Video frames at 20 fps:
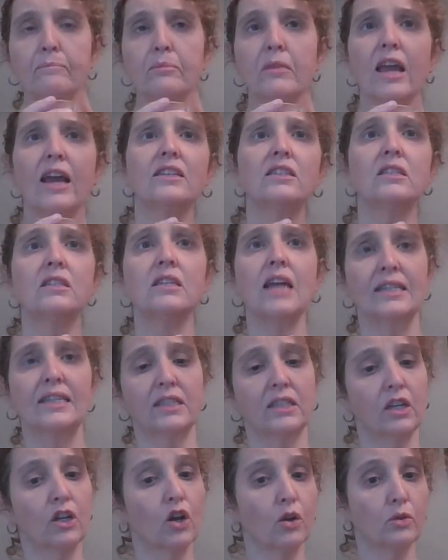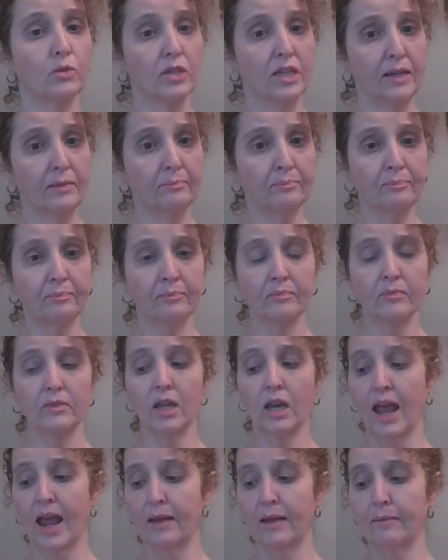It's nice and cozy
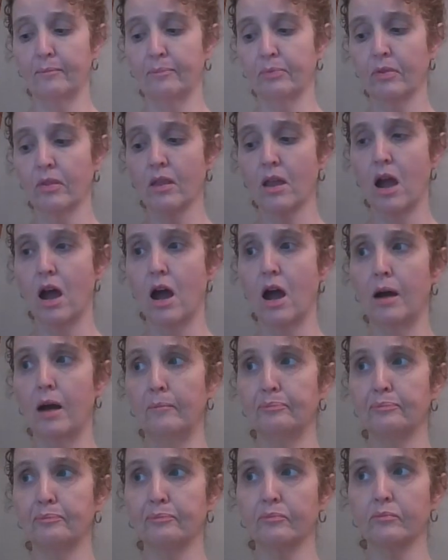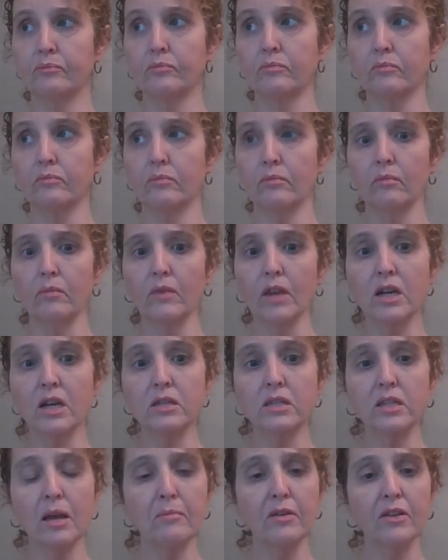today.
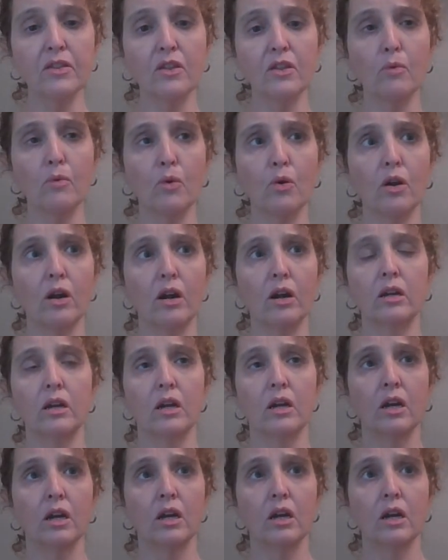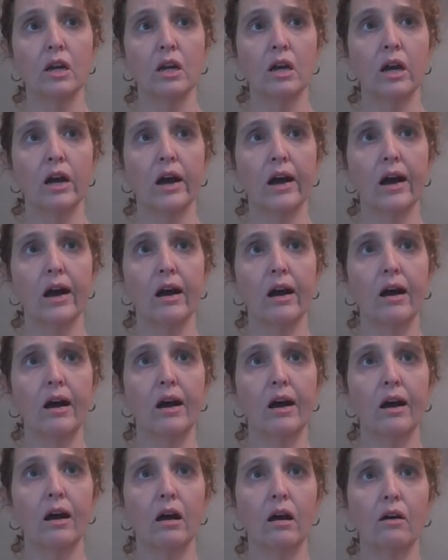Some of the more
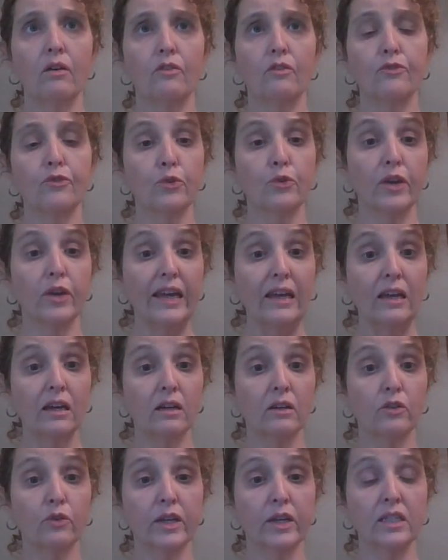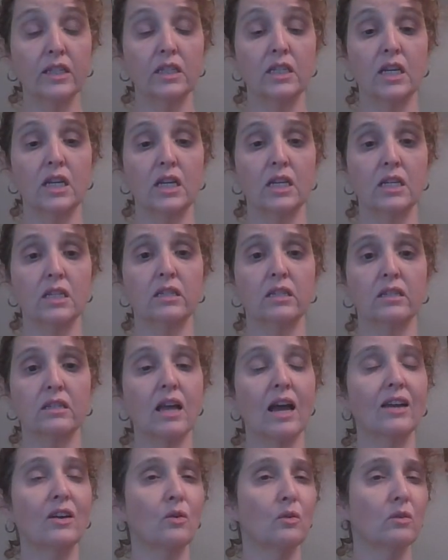fruity green teas
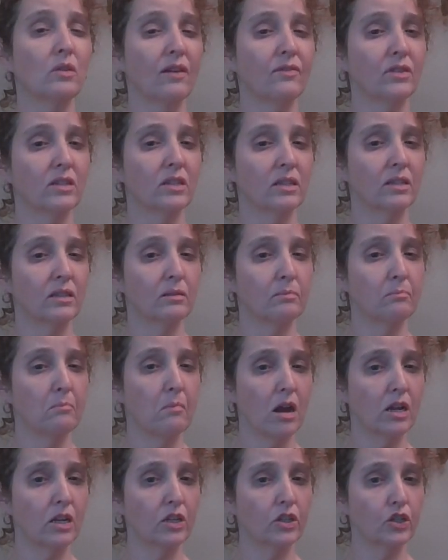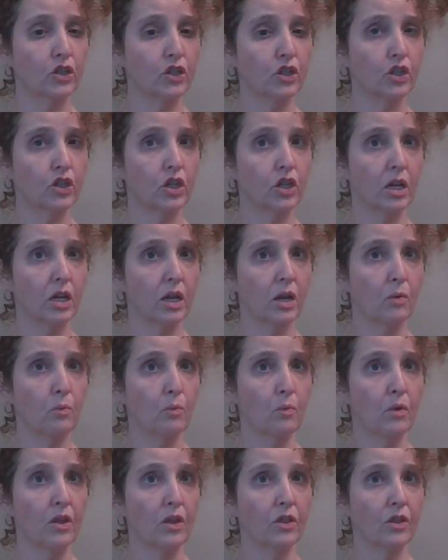I don't love as much
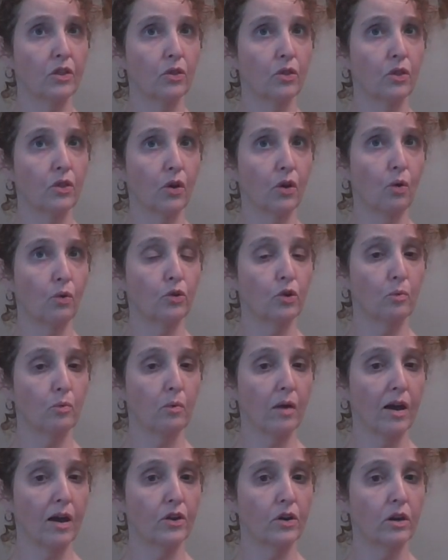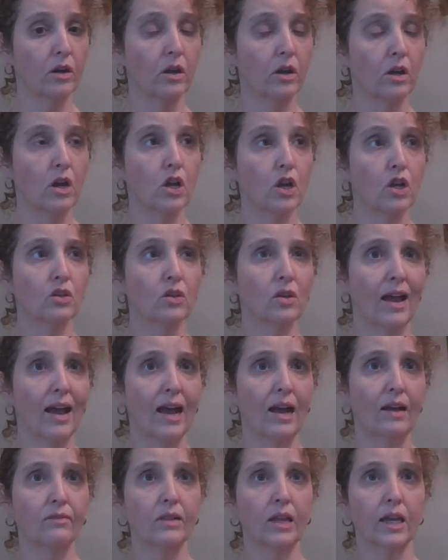in the colder weather. So I
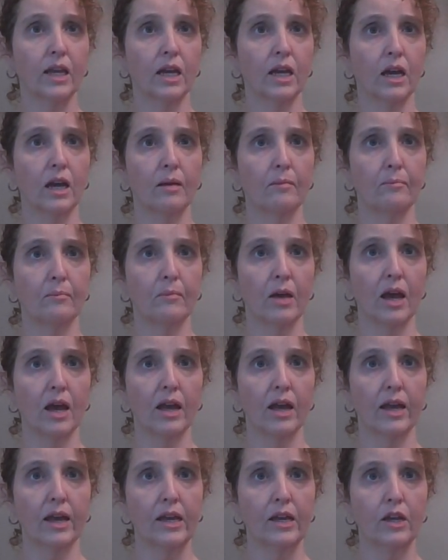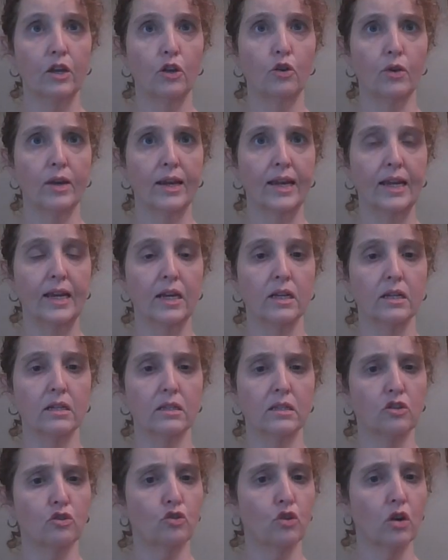have like a green
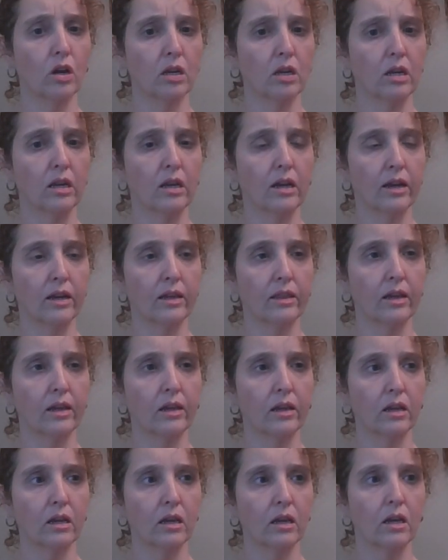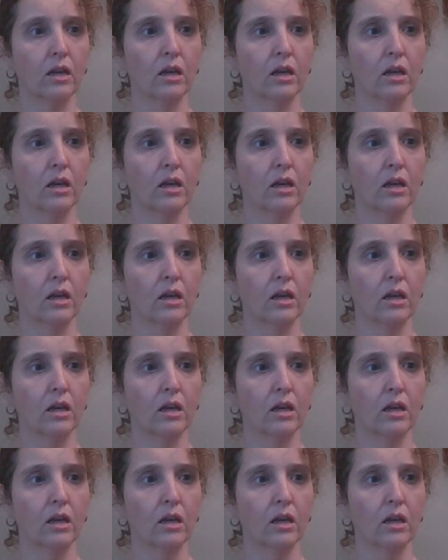citron, I think,